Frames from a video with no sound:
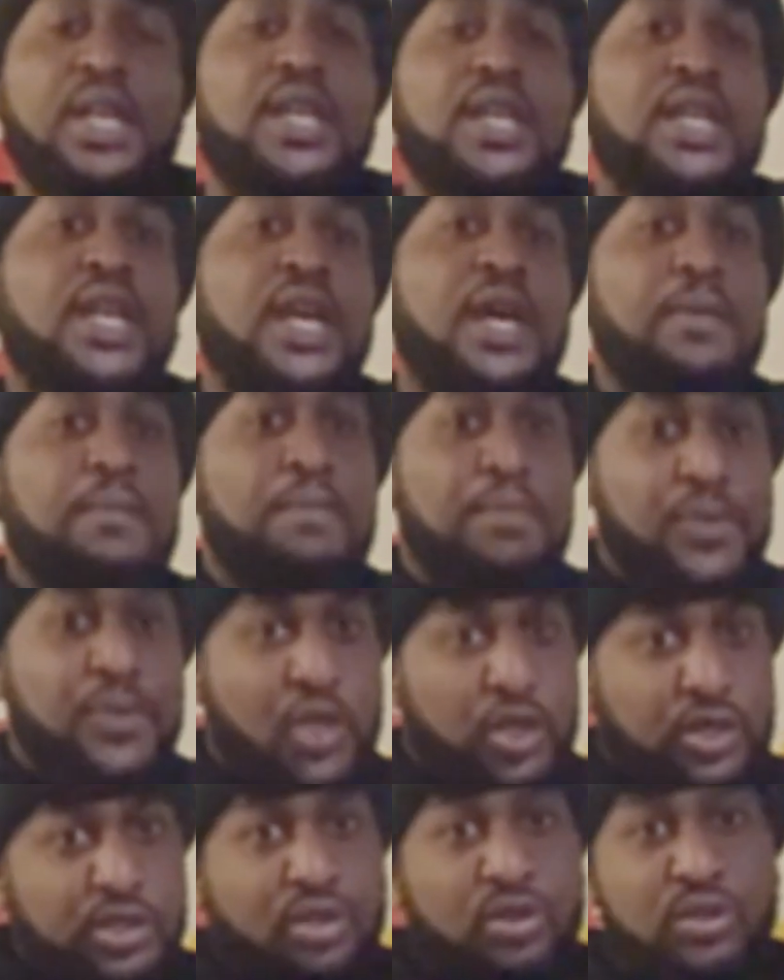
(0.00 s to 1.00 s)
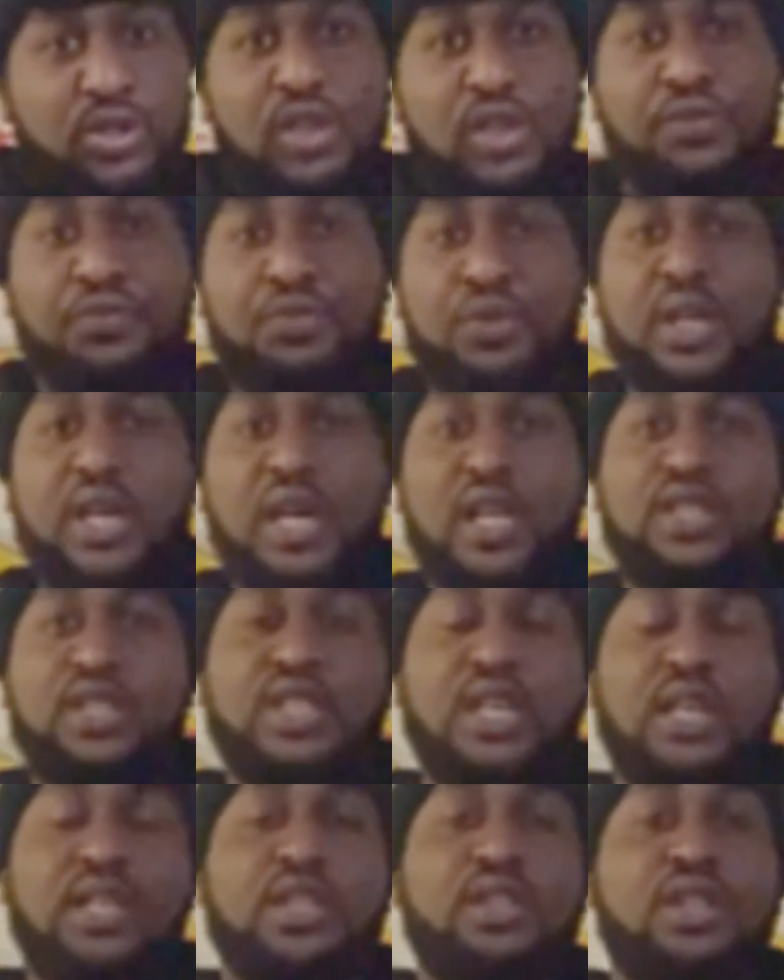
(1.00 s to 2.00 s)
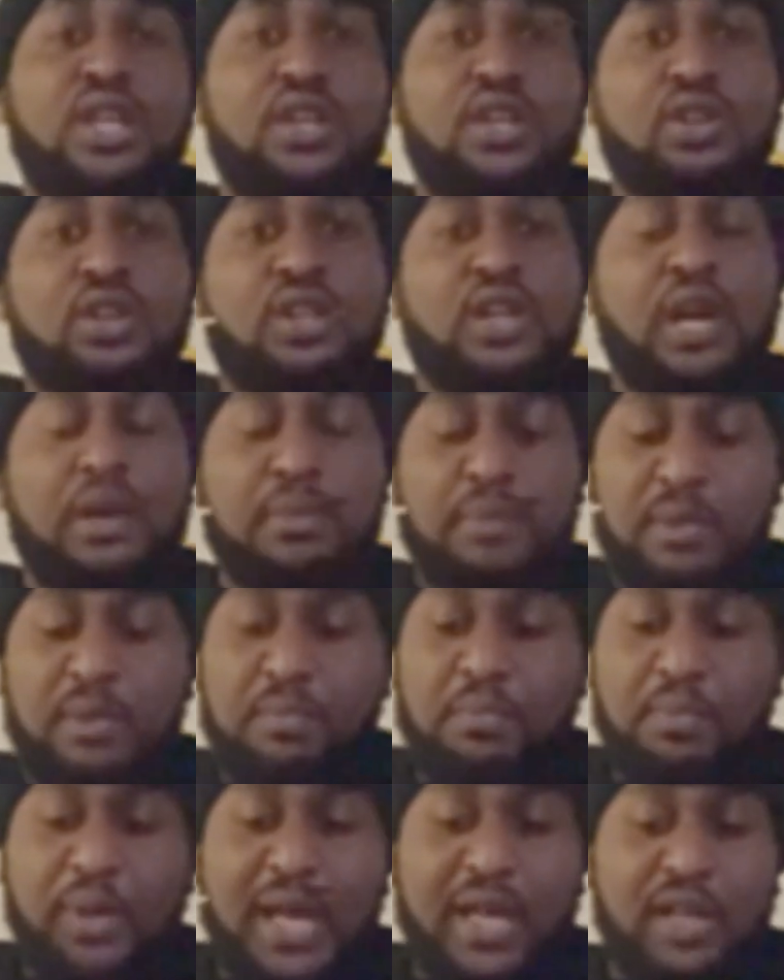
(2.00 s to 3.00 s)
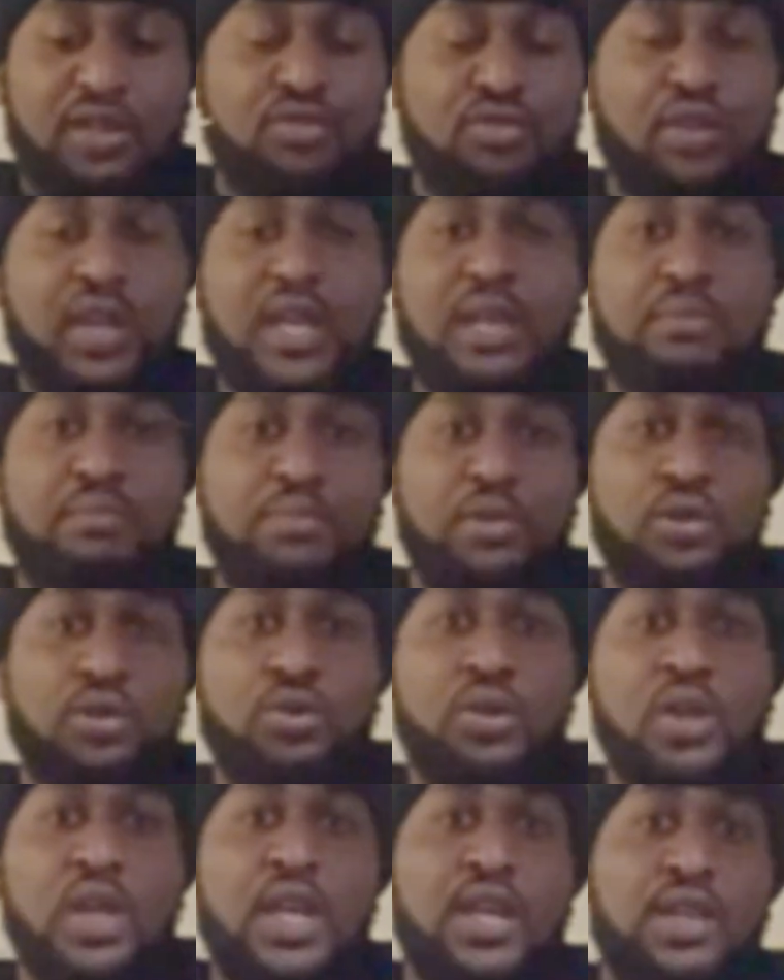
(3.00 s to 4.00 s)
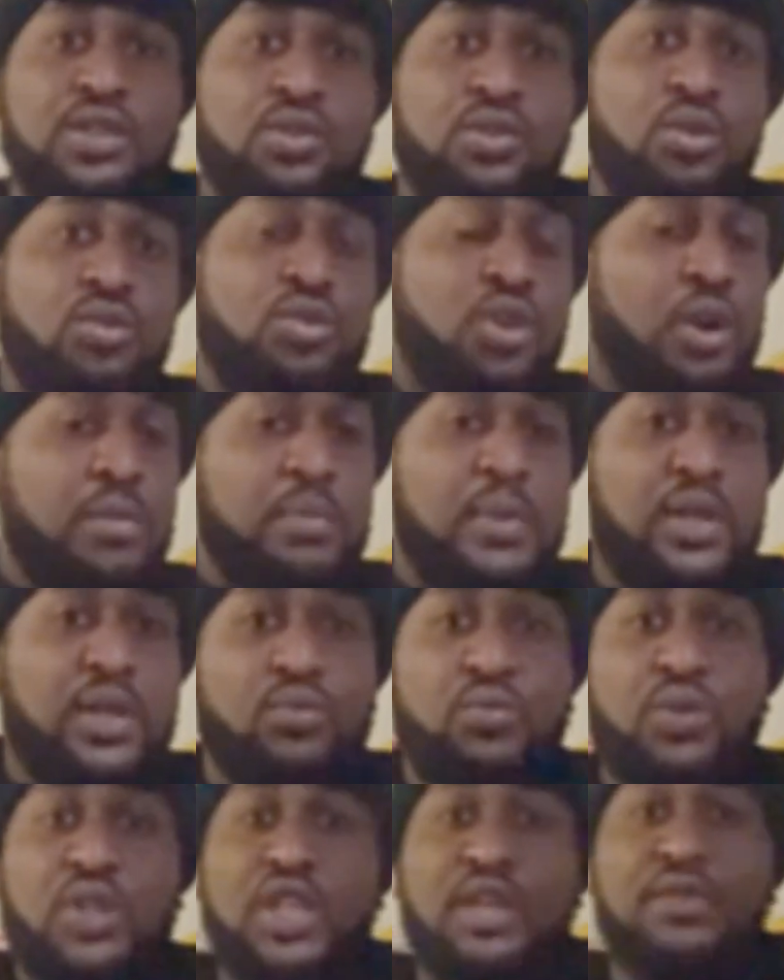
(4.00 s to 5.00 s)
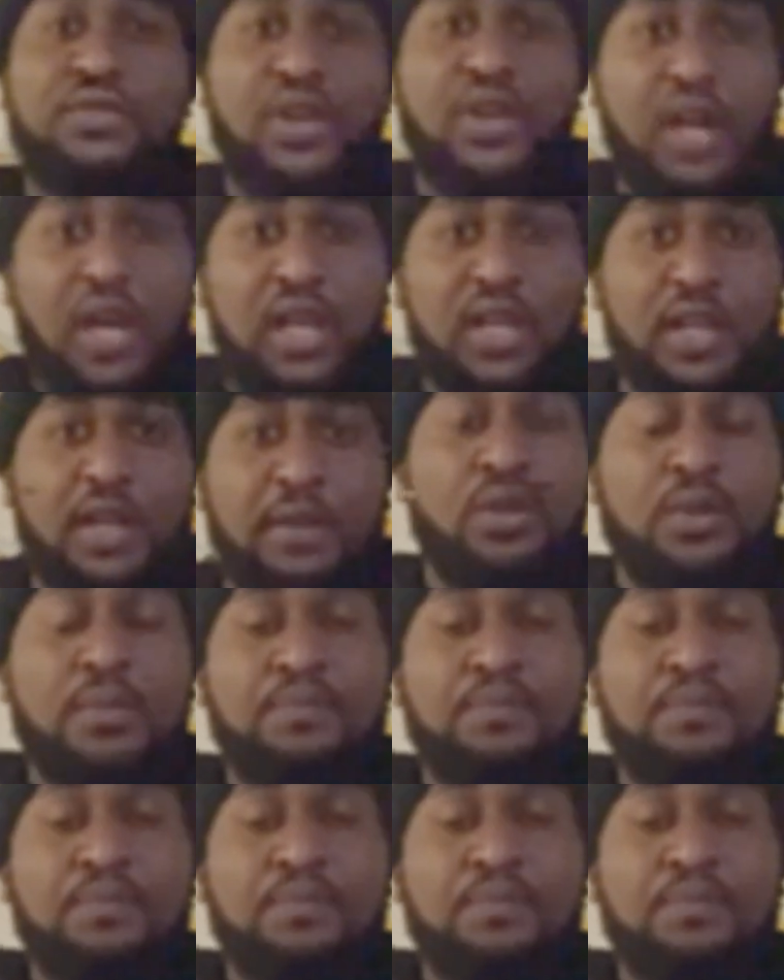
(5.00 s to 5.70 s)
Yeah, because those are the three colours that they're gonna come in: black, grey and blue. So comment whichever colour.